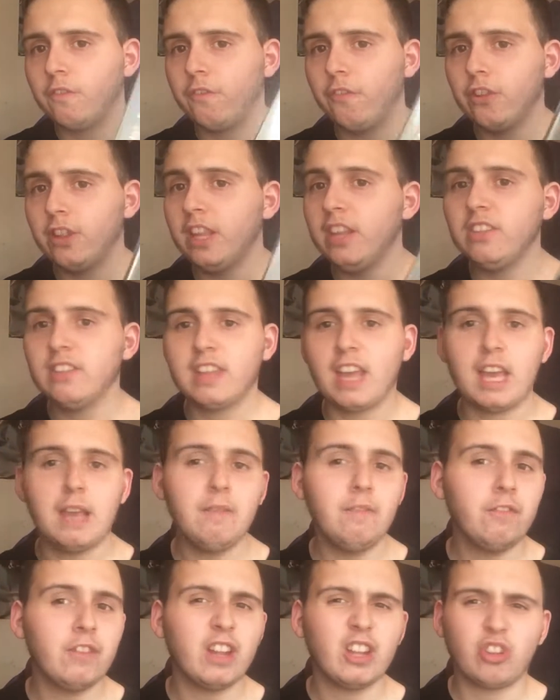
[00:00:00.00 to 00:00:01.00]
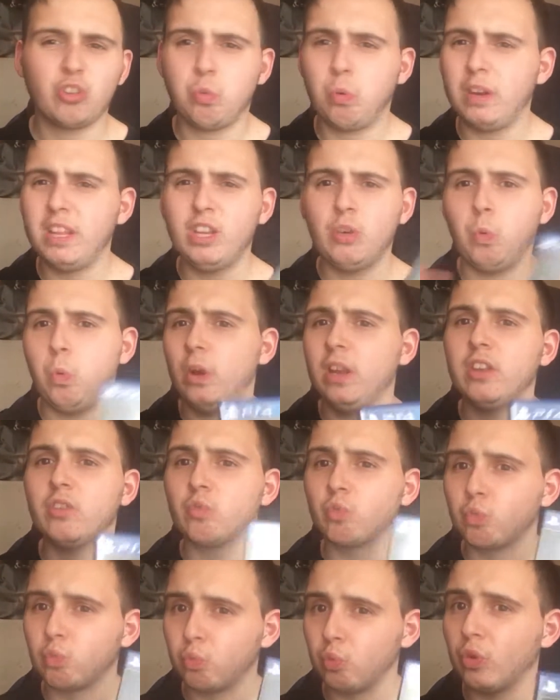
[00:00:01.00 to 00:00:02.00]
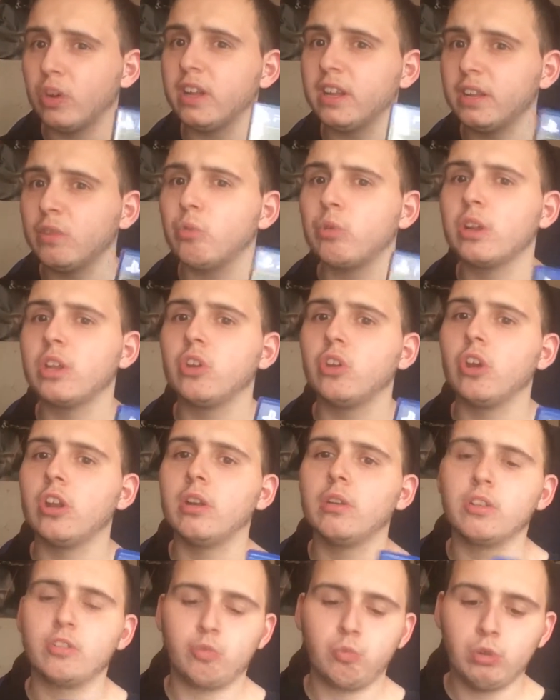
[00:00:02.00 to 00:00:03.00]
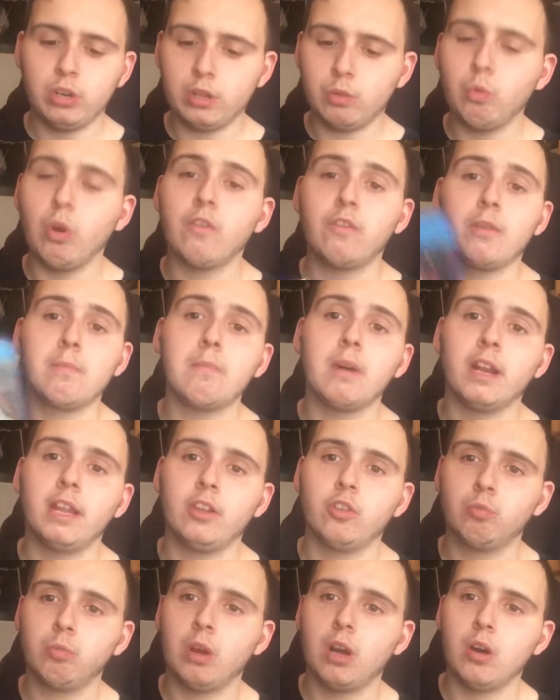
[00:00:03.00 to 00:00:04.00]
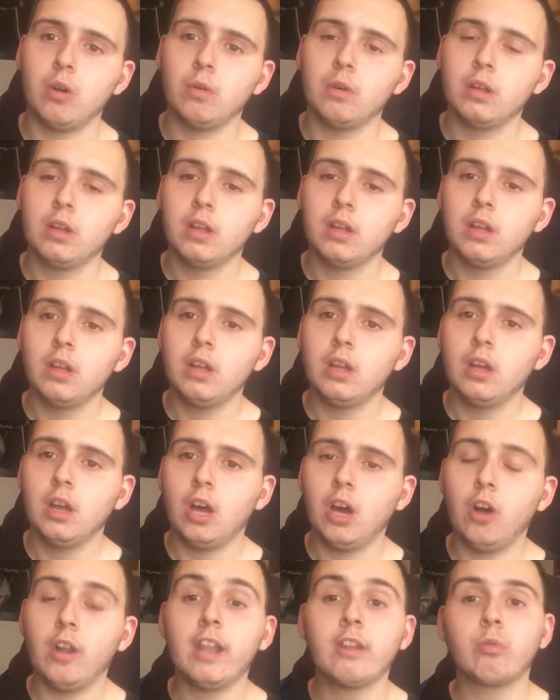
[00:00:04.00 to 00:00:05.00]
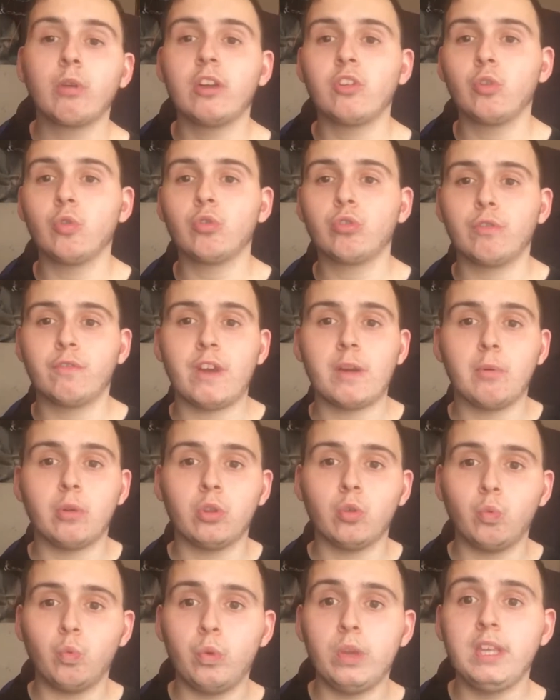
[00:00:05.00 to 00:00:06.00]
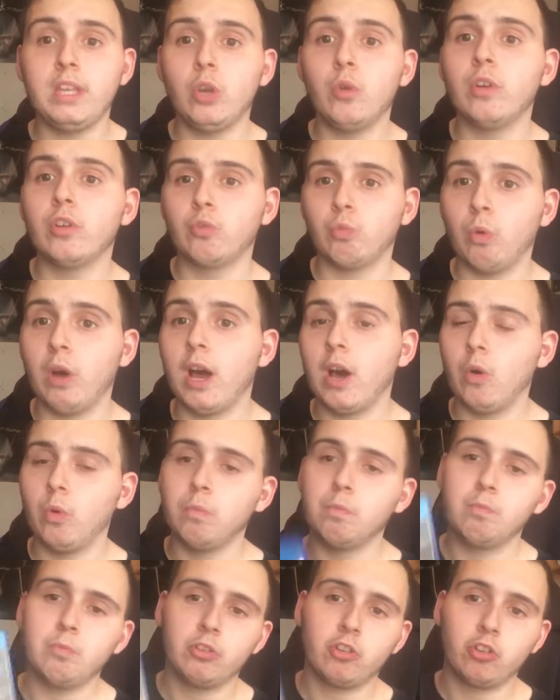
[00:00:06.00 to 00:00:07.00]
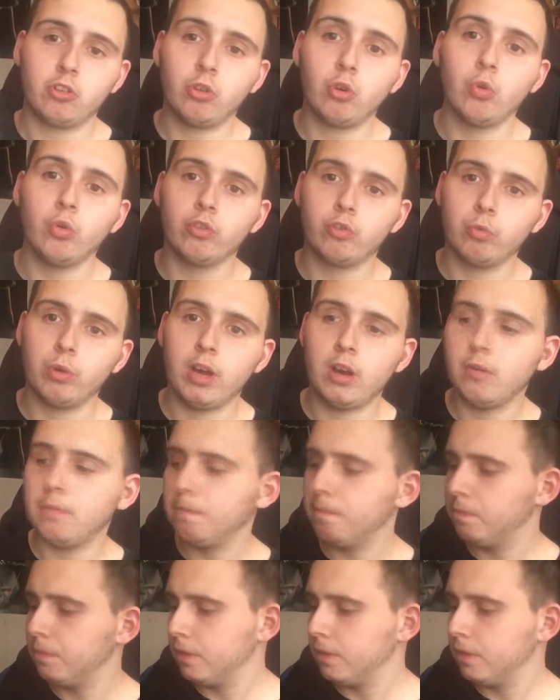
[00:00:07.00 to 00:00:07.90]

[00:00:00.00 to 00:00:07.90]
for this game, for like 20 quid is really good, and it's really worth your money as well. Oh, that's right, it's also available on the Wii U as well, which is cool as well.